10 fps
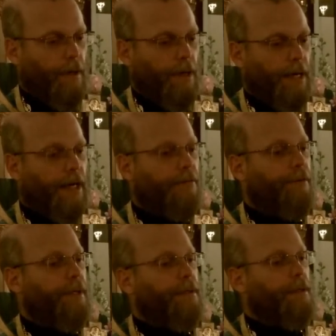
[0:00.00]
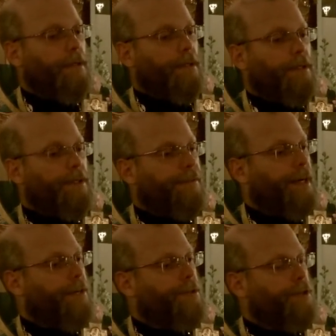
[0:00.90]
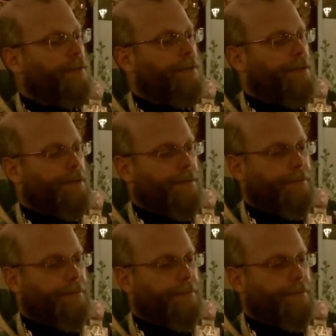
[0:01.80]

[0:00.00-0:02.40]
At every divine service,